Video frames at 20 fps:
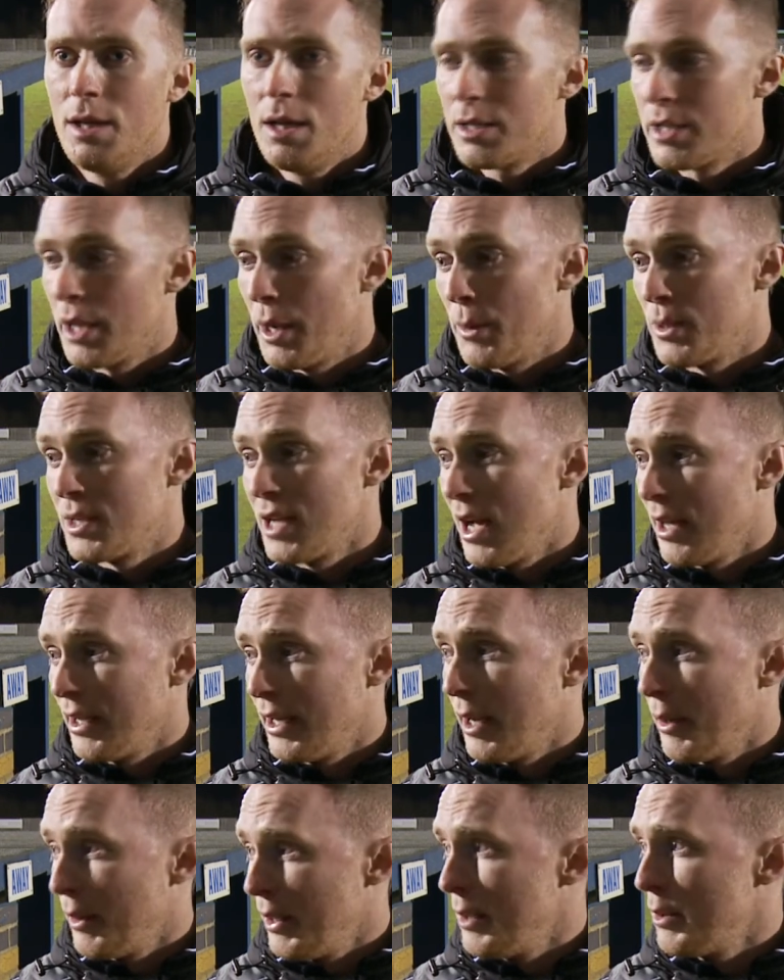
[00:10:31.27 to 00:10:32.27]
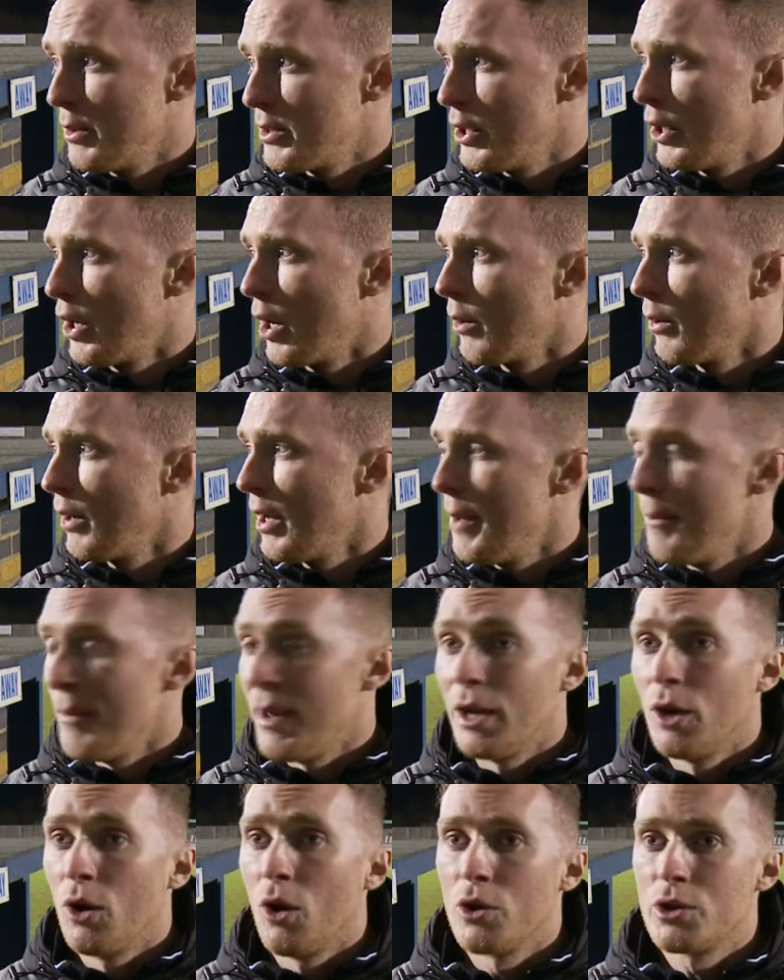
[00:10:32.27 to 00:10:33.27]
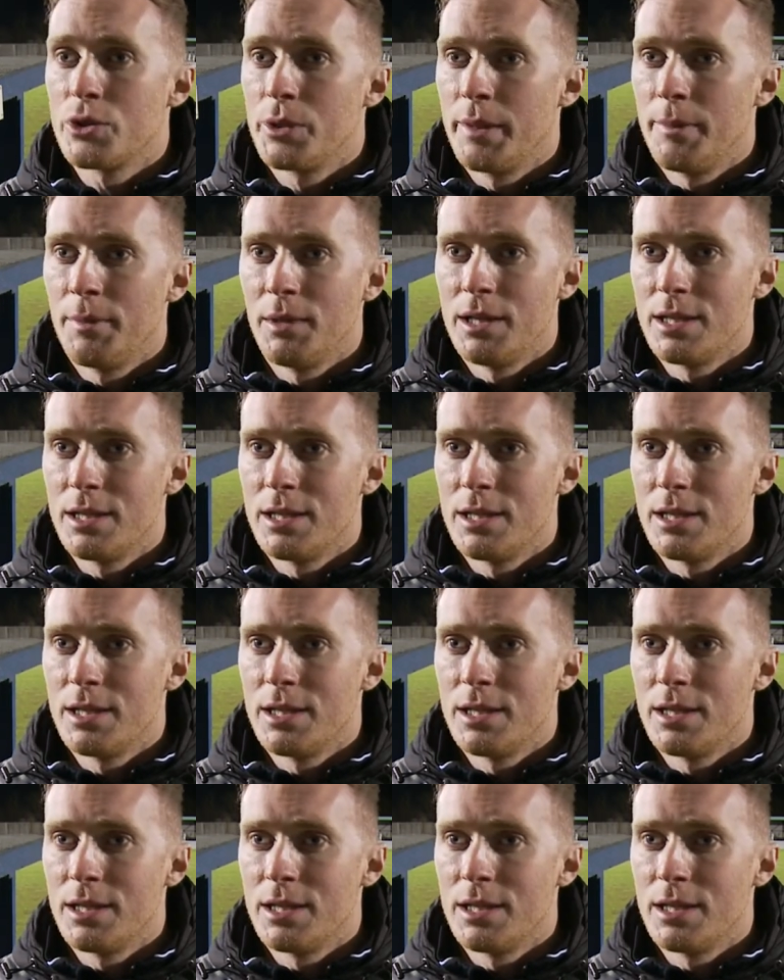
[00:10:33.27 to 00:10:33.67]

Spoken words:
So he was out there, and he was, you know, it meant a lot to him.